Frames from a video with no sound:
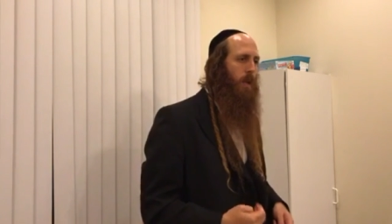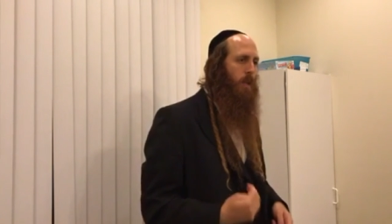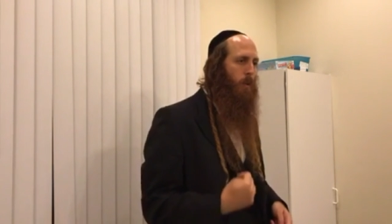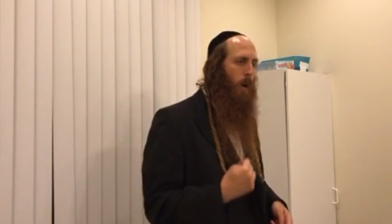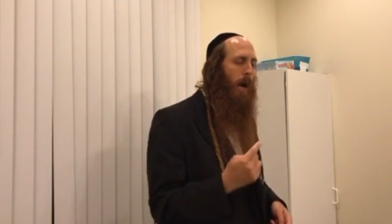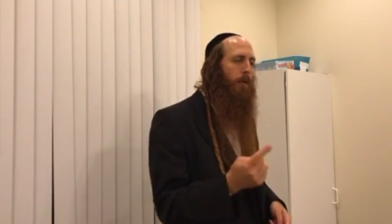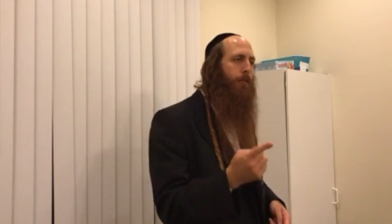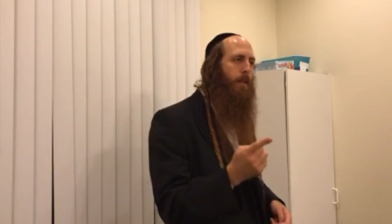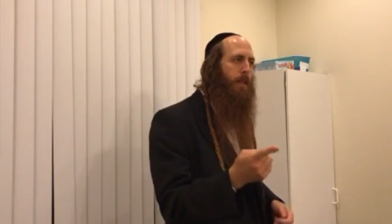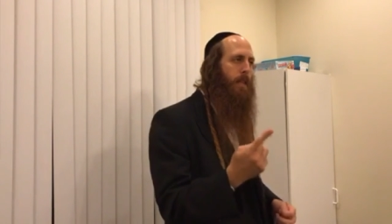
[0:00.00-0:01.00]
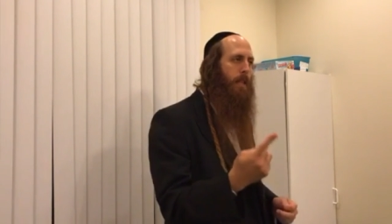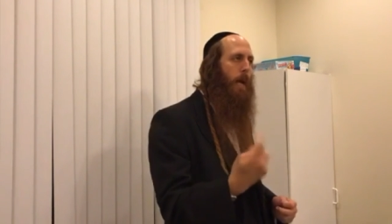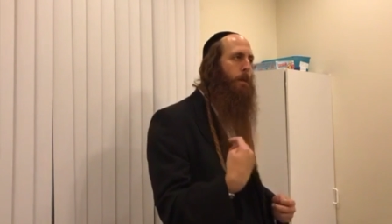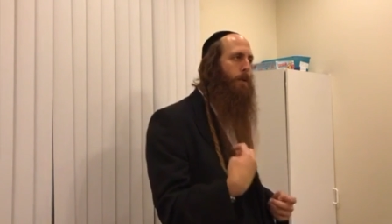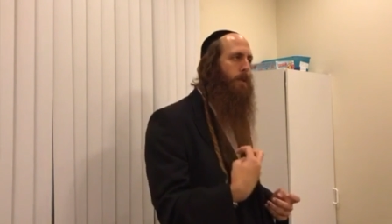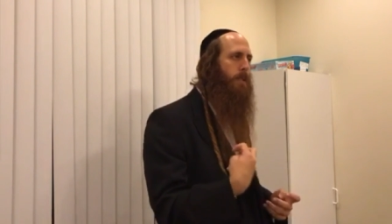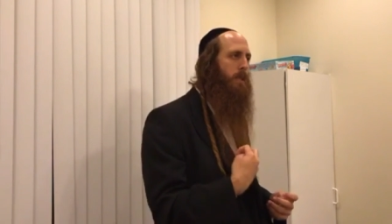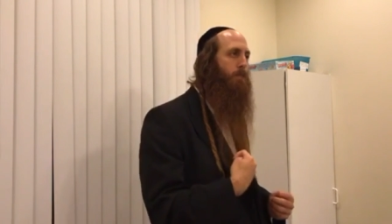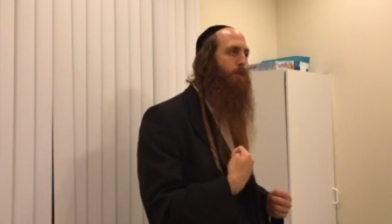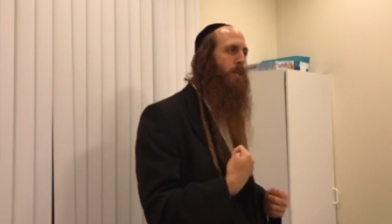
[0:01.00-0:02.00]
Do I feel that that
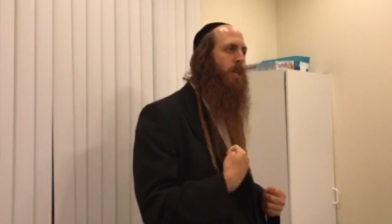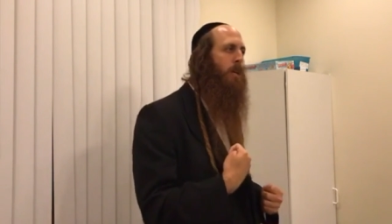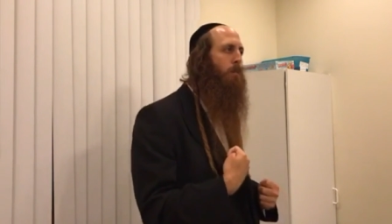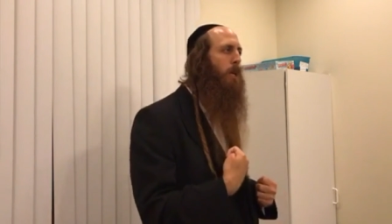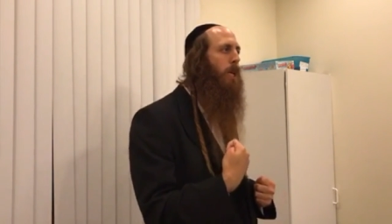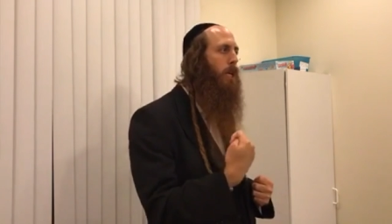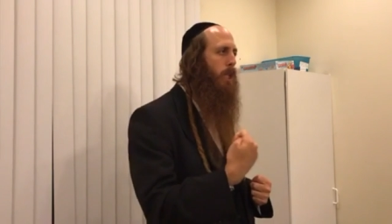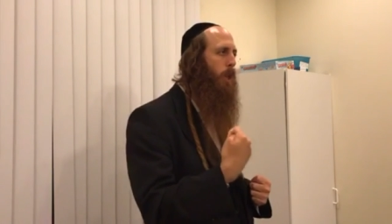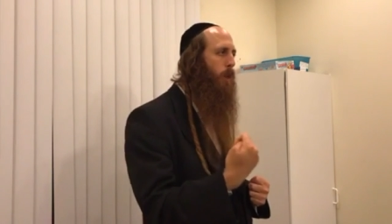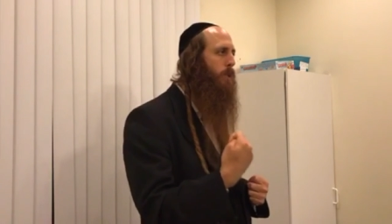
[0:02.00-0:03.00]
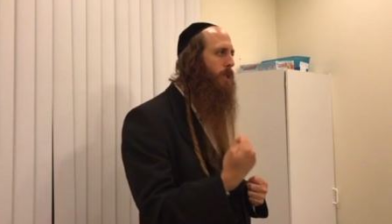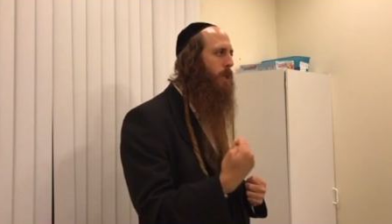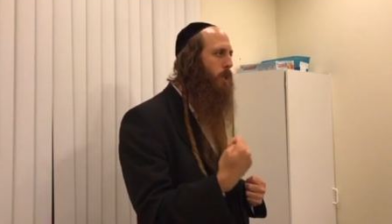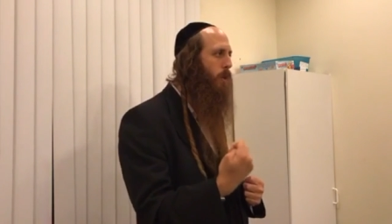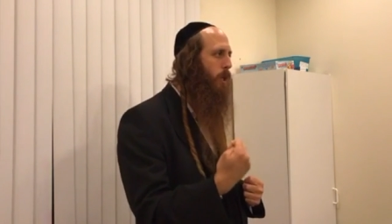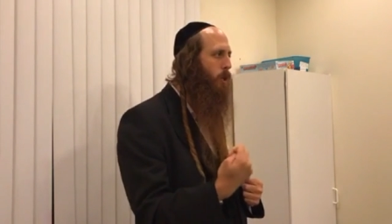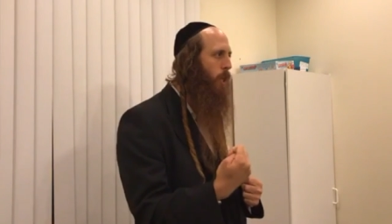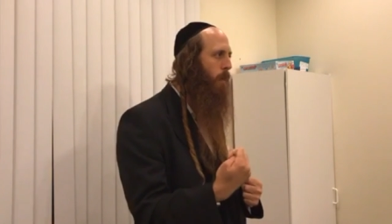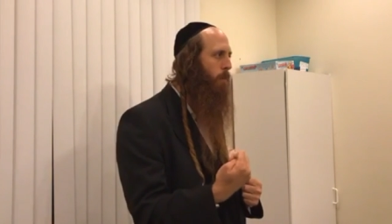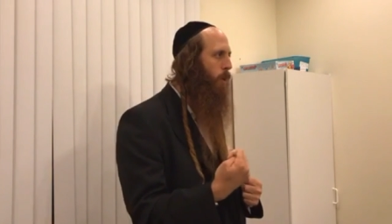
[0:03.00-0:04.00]
person bringing me closer to
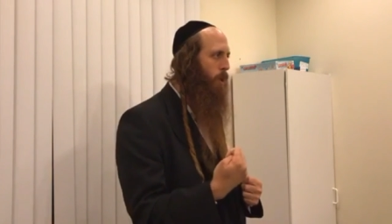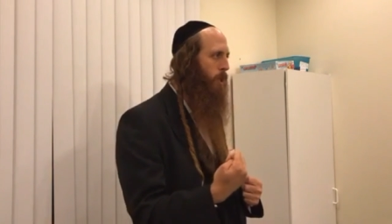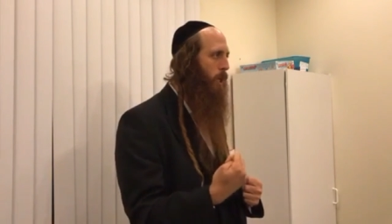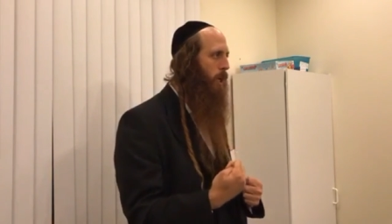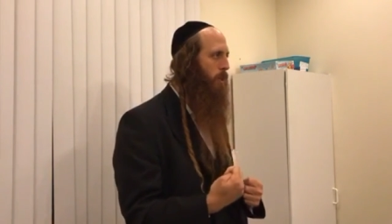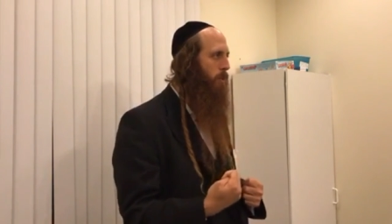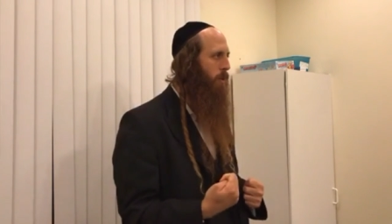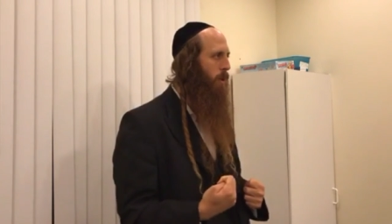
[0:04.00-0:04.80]
Hashem or not?